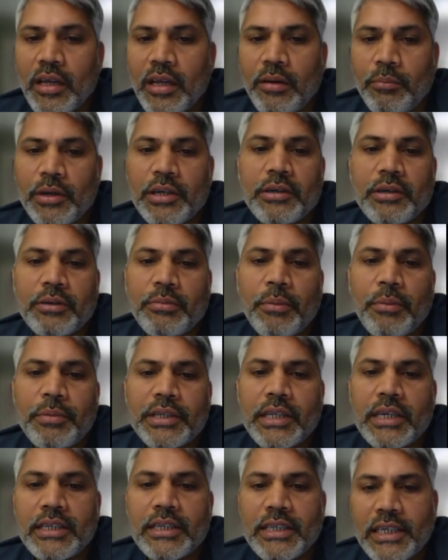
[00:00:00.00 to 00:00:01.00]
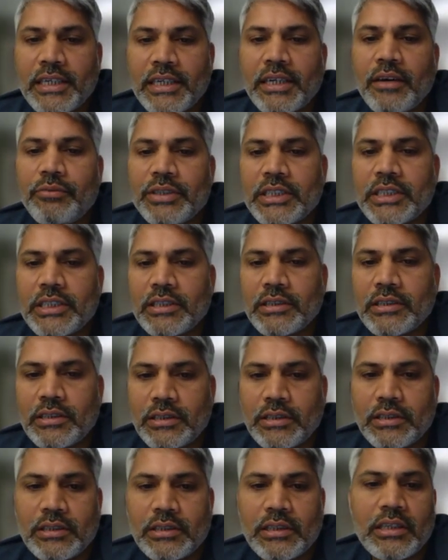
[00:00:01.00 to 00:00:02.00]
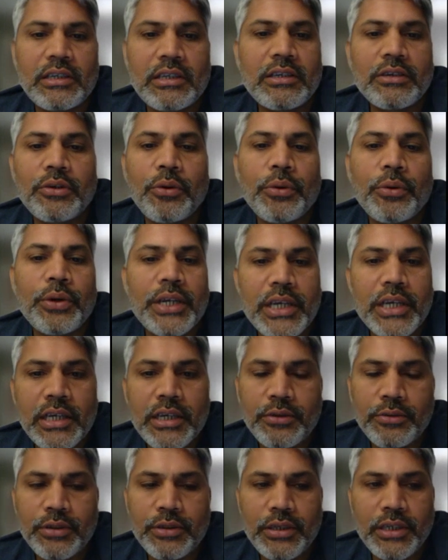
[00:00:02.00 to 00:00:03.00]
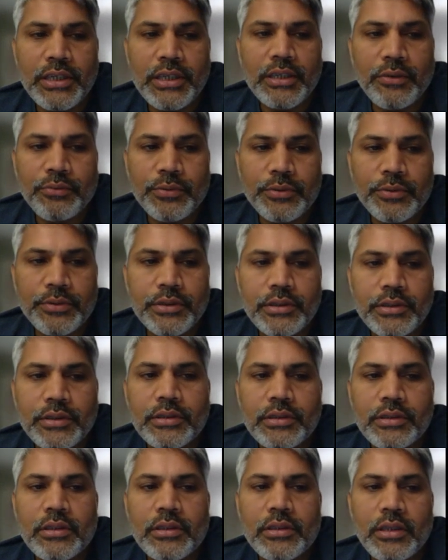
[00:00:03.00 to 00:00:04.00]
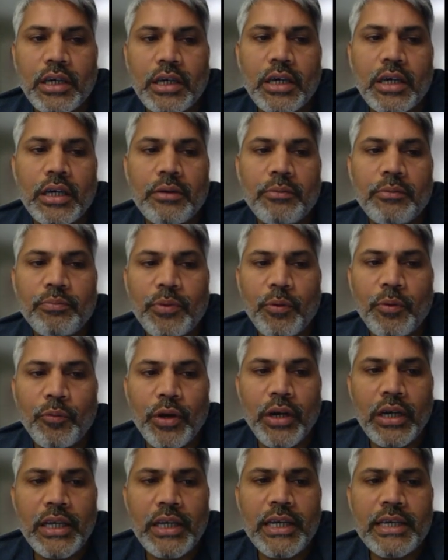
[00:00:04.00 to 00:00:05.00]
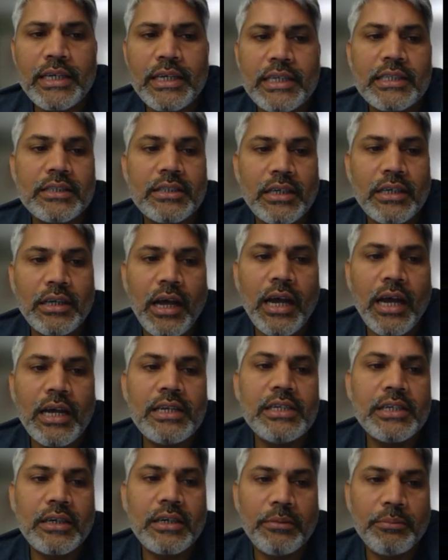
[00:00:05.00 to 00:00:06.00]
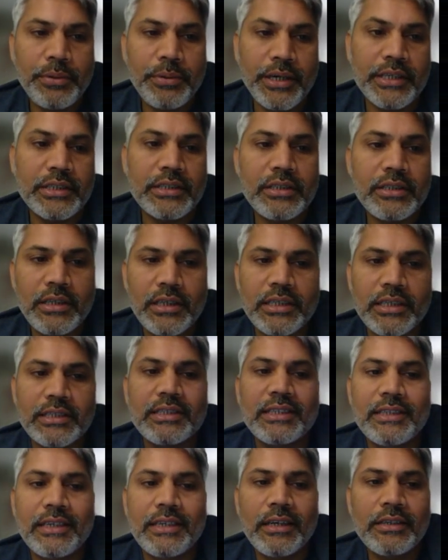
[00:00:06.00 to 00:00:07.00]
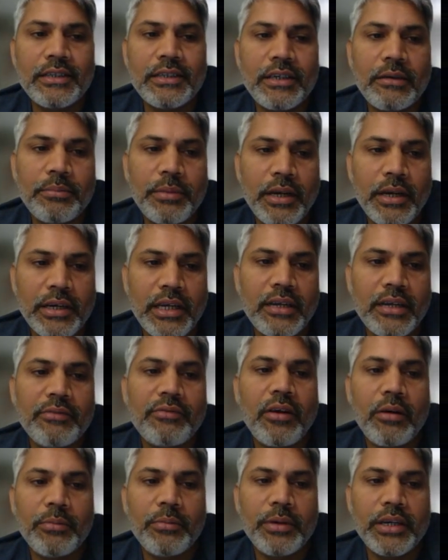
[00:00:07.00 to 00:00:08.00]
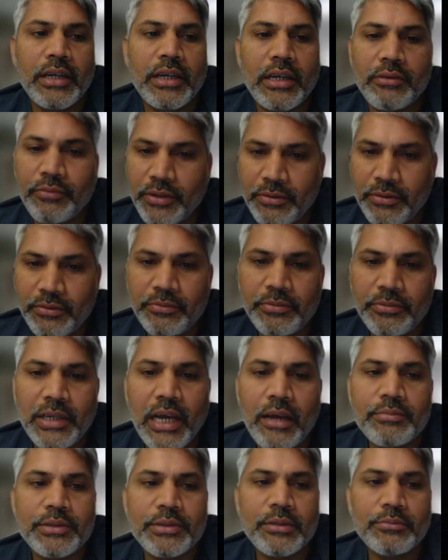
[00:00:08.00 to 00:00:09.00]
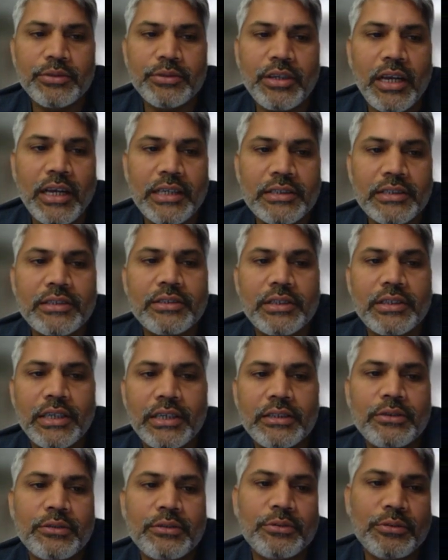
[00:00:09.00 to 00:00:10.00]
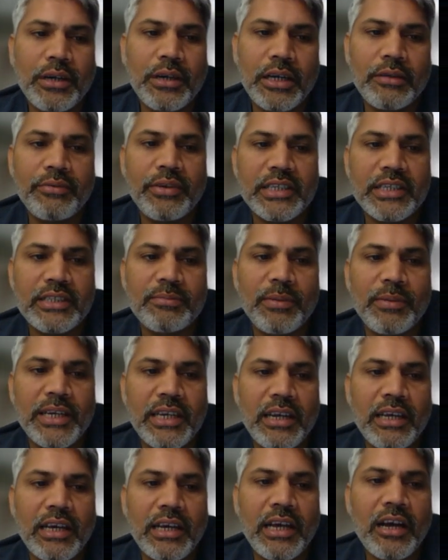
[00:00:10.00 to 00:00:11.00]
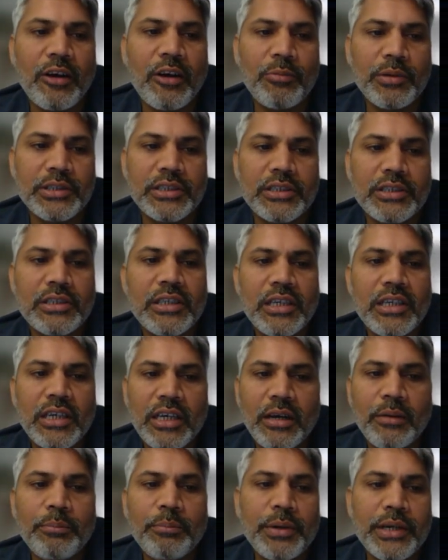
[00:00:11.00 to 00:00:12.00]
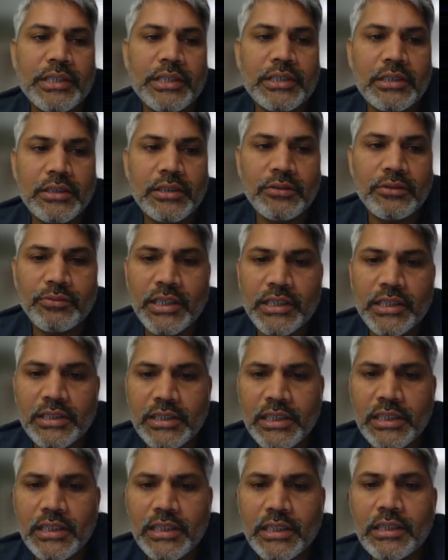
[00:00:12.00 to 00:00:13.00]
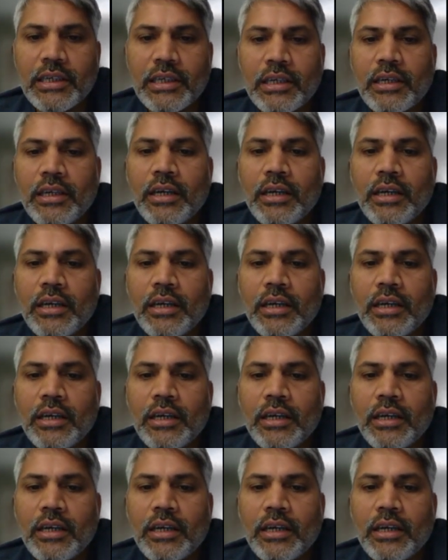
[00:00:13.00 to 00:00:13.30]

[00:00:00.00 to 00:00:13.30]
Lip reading: But remember that data which is going into the Dataverse OneLake is highly compressed. It's in Delta Parquet format. And we have some slides there to kind of explain like how much compressions we are seeing.